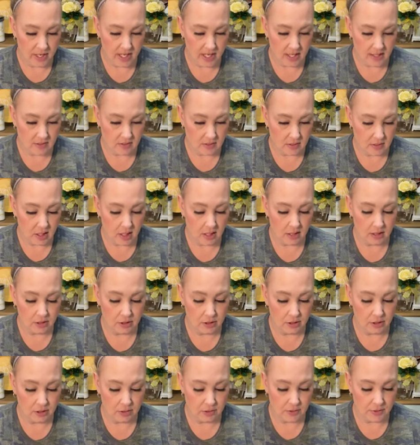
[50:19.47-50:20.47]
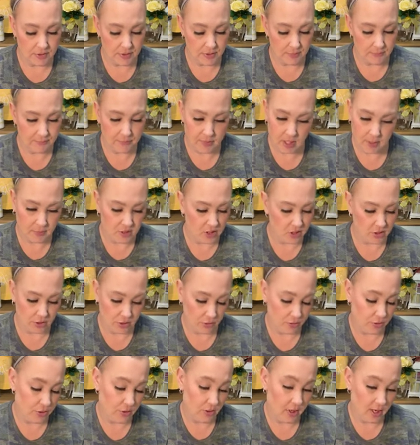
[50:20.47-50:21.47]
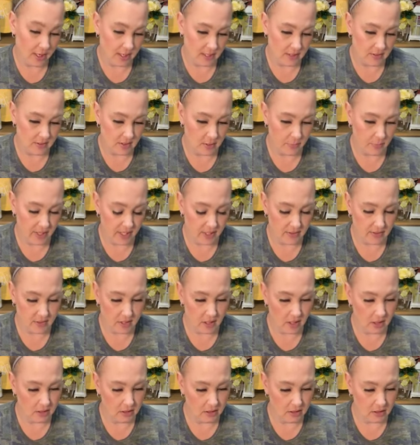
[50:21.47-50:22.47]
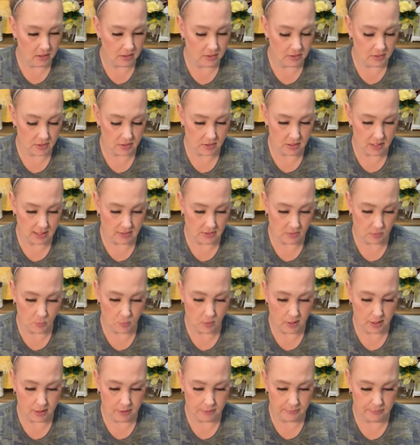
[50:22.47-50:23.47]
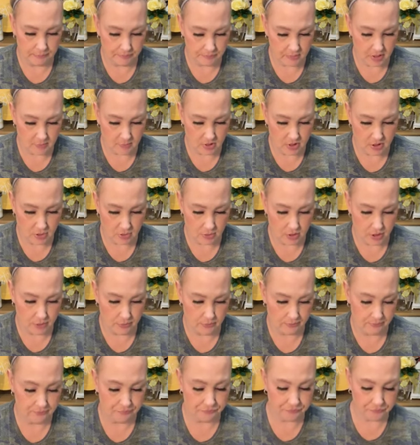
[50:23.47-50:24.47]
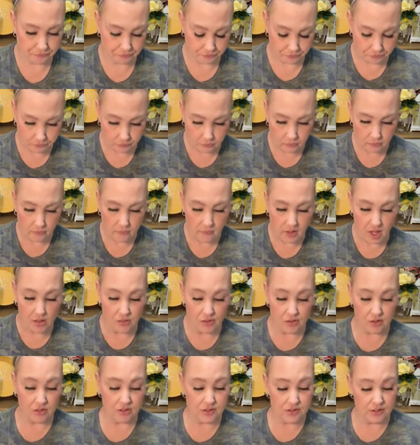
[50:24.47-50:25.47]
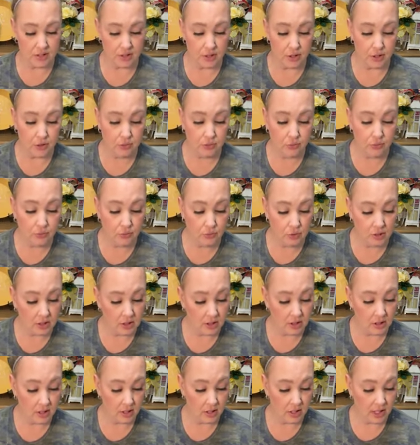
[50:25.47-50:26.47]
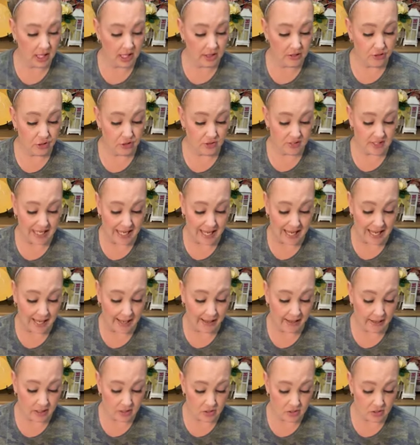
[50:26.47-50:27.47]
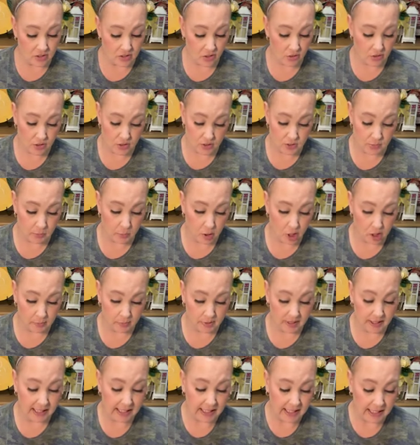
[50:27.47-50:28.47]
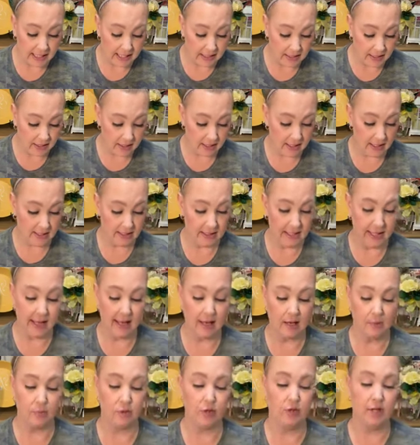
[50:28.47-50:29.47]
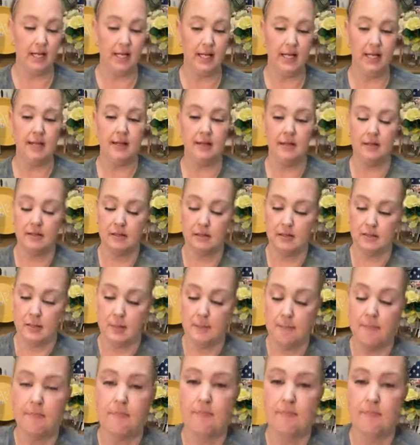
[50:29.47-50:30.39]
the paste colors, I'm going to show you guys the paste colors as well. Let me show you. There's Lagoon, there's Ash, there's Marmalade, and Cabernet.